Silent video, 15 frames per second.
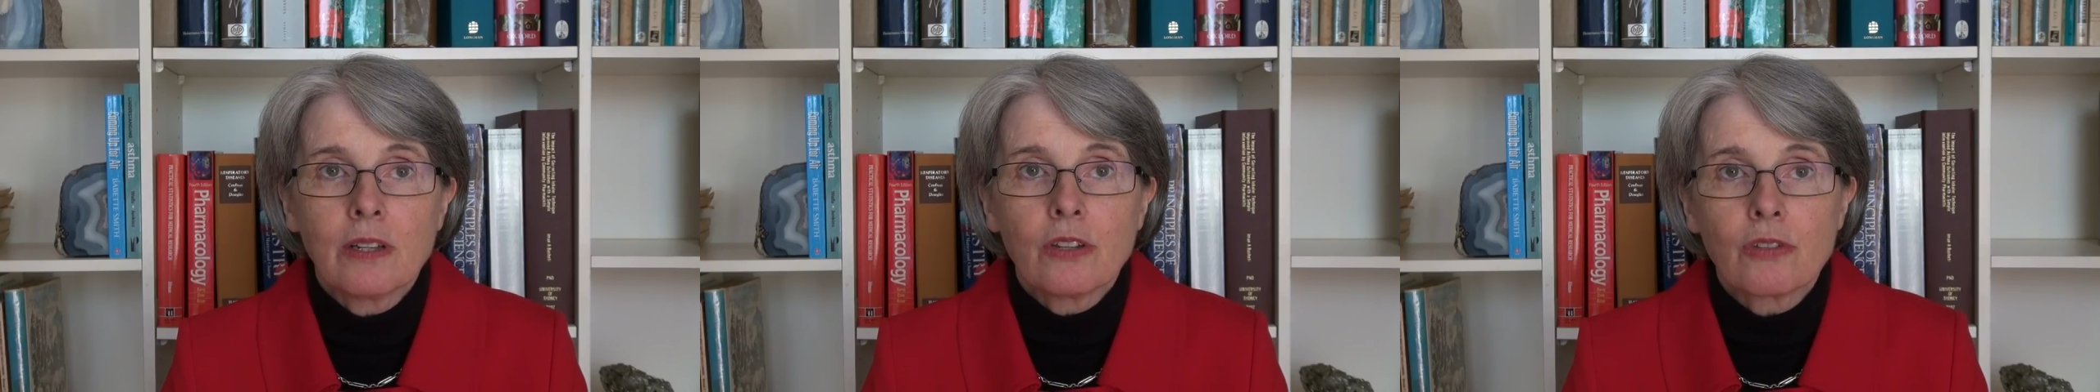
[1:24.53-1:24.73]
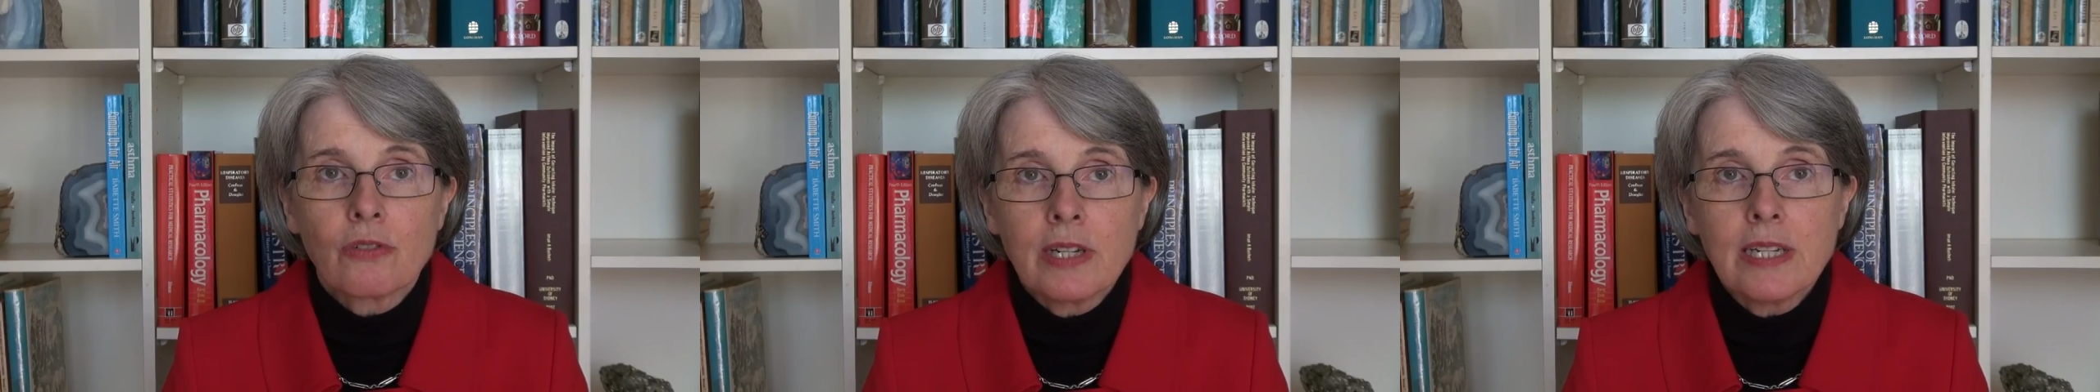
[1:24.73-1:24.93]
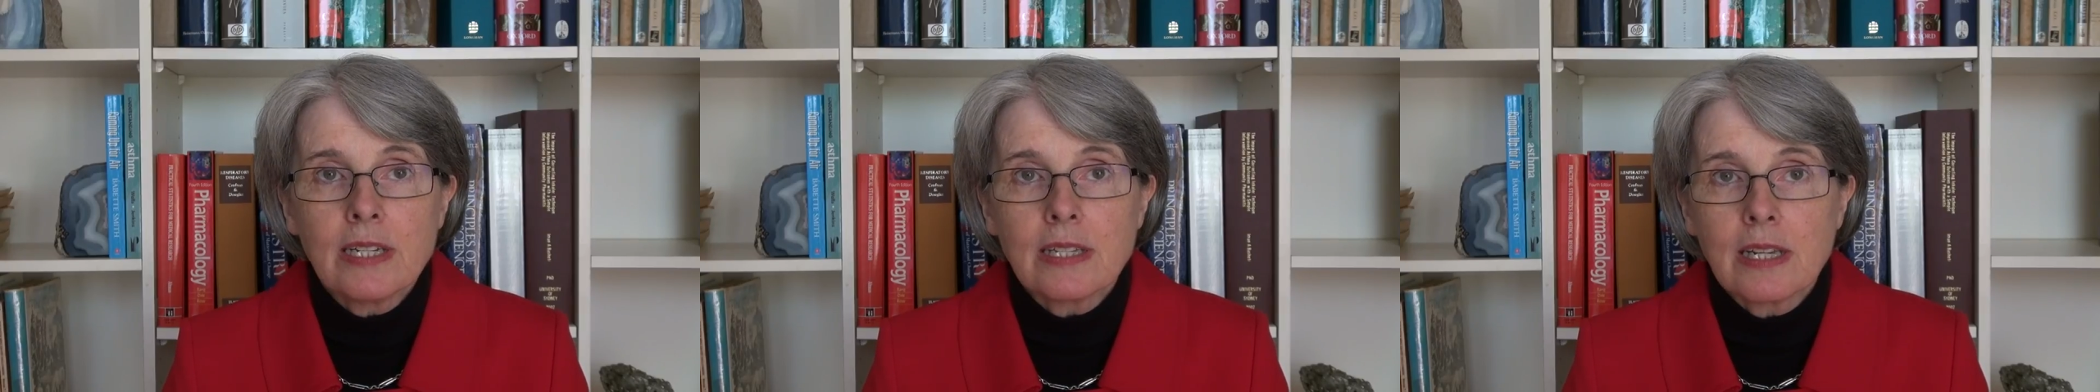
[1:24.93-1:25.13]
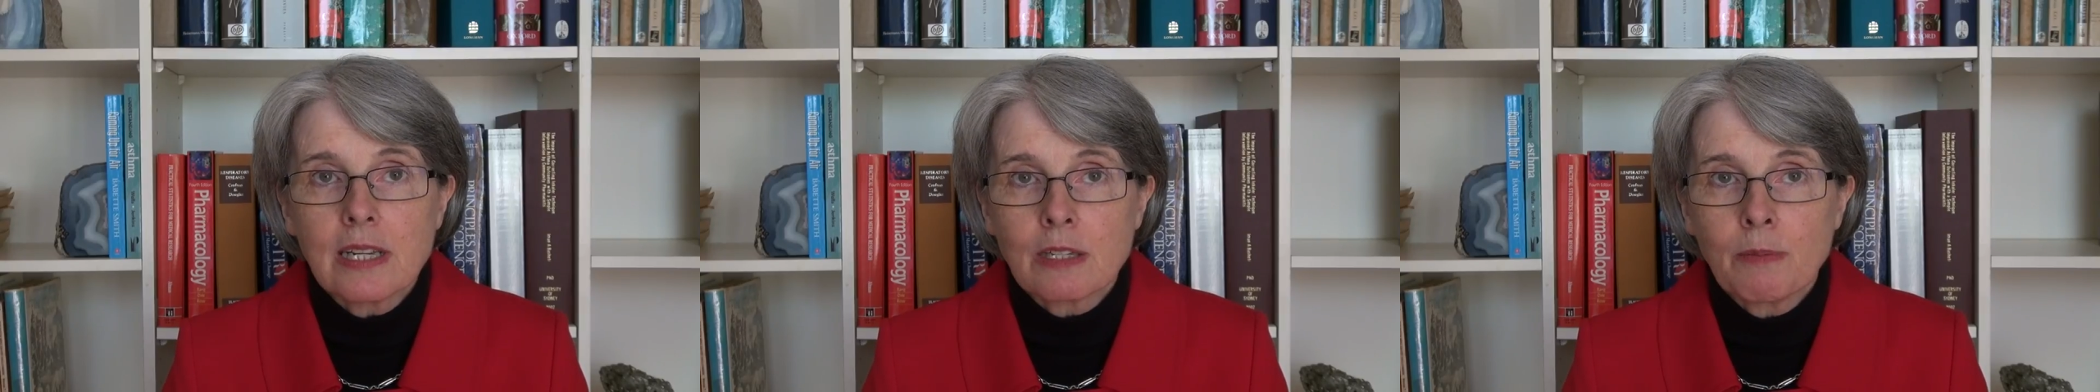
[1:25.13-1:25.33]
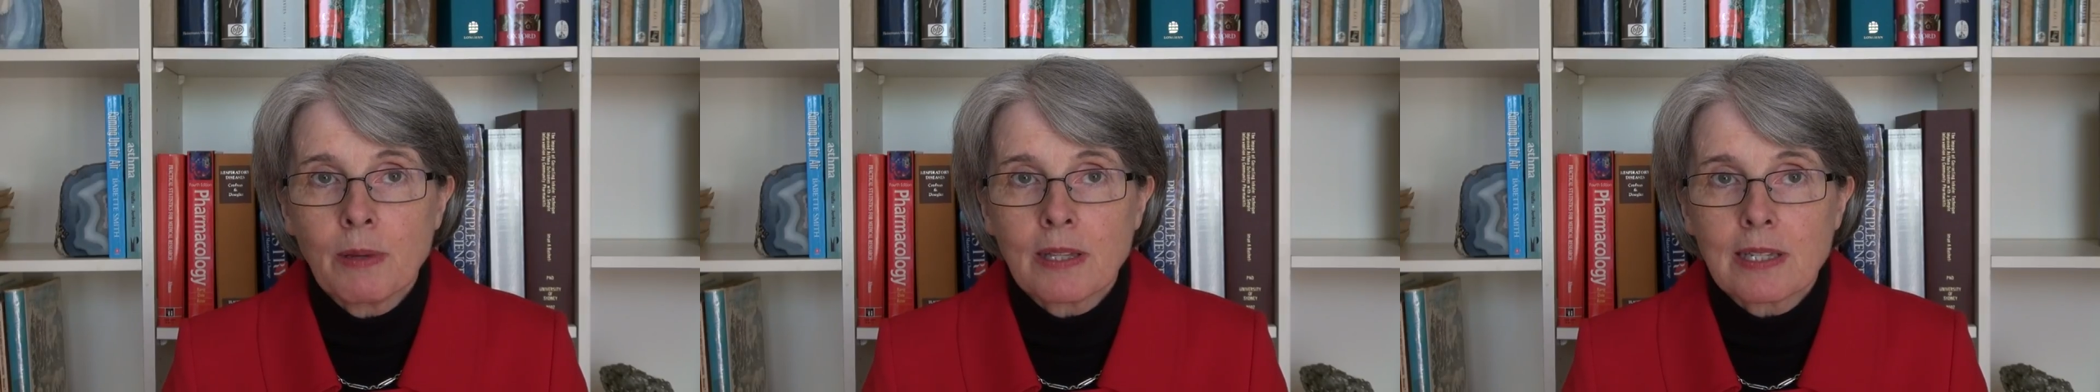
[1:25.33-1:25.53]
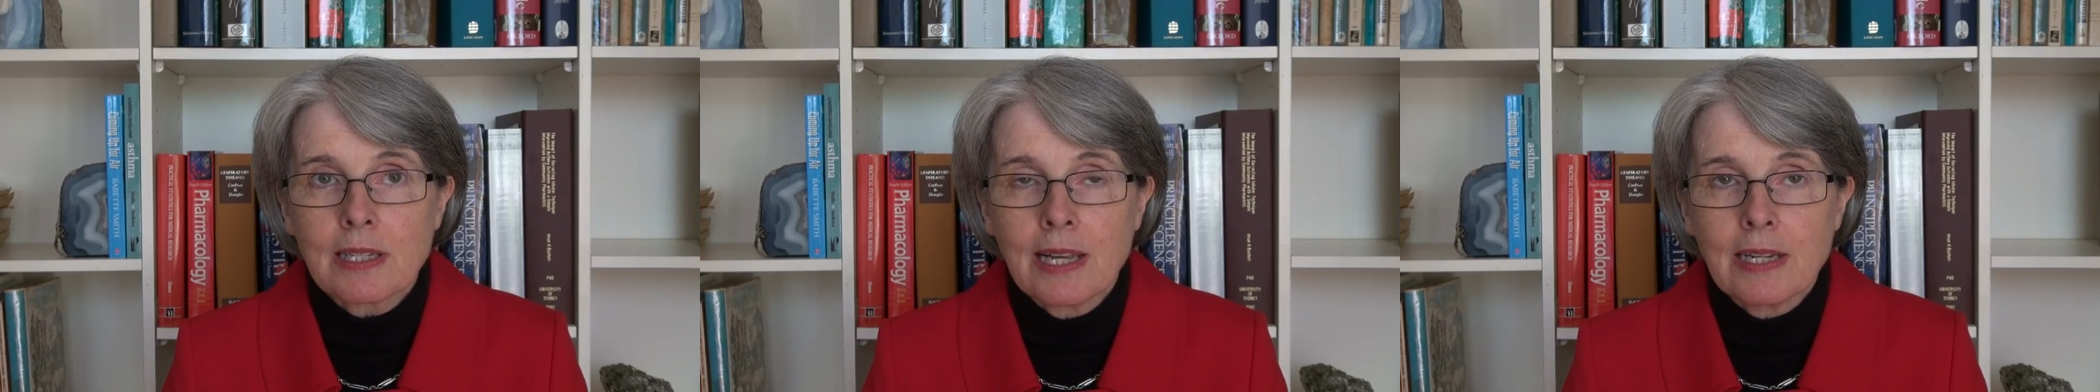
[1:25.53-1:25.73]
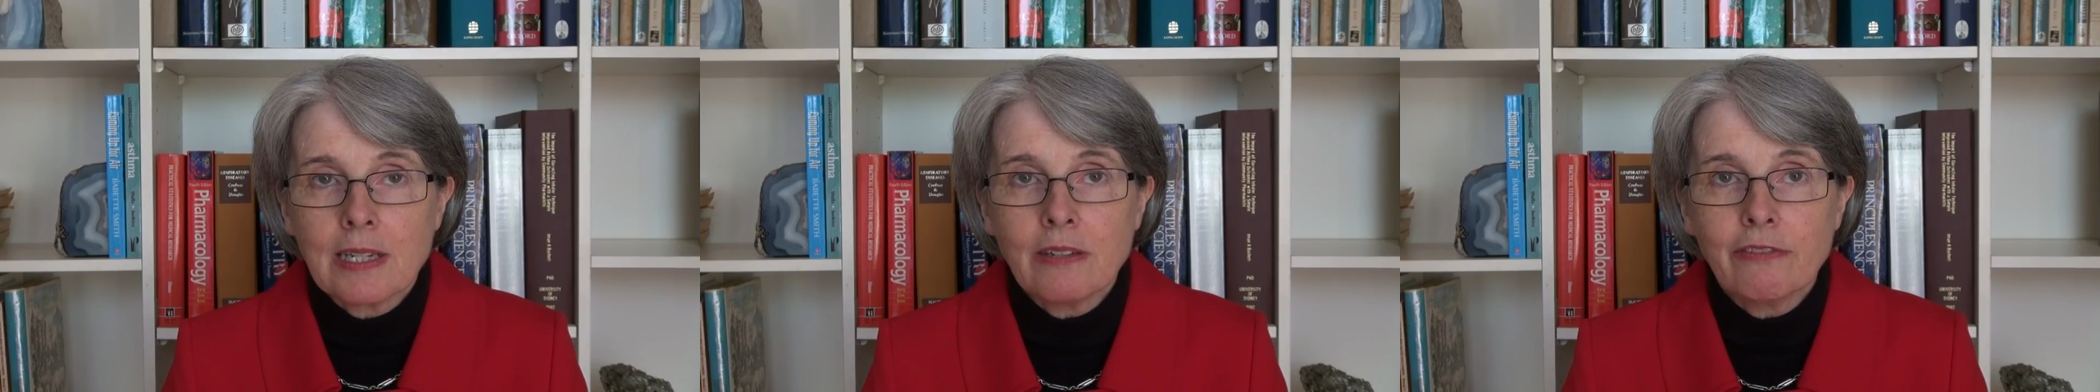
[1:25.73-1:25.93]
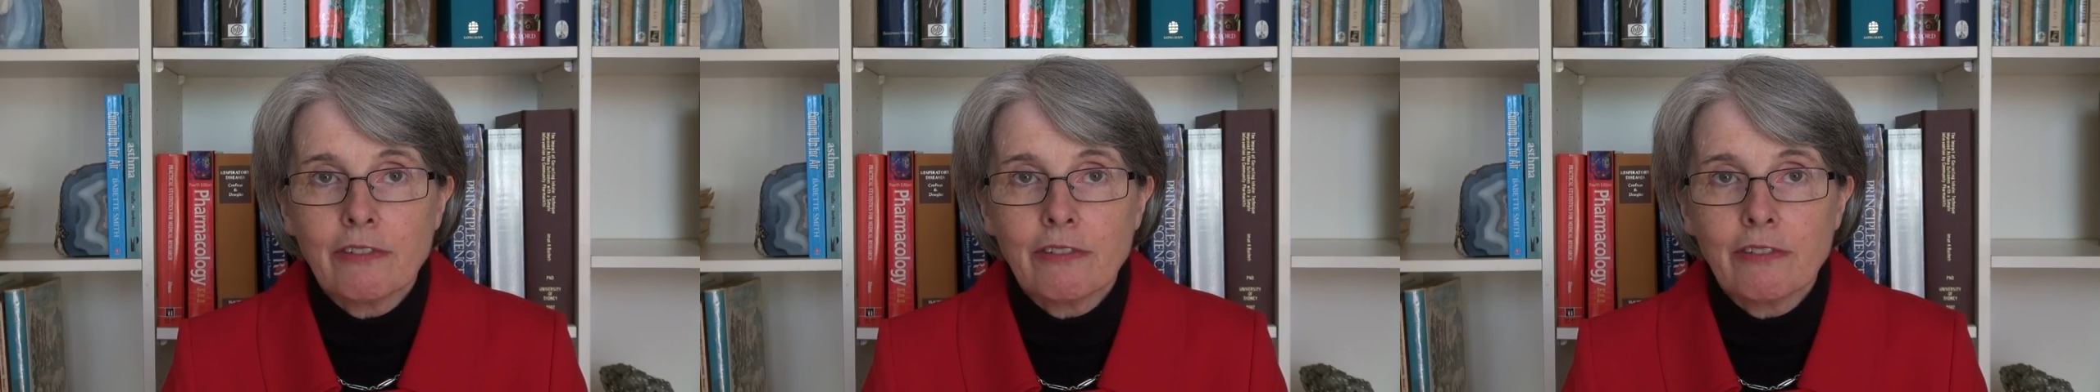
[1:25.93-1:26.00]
3 to 6 months later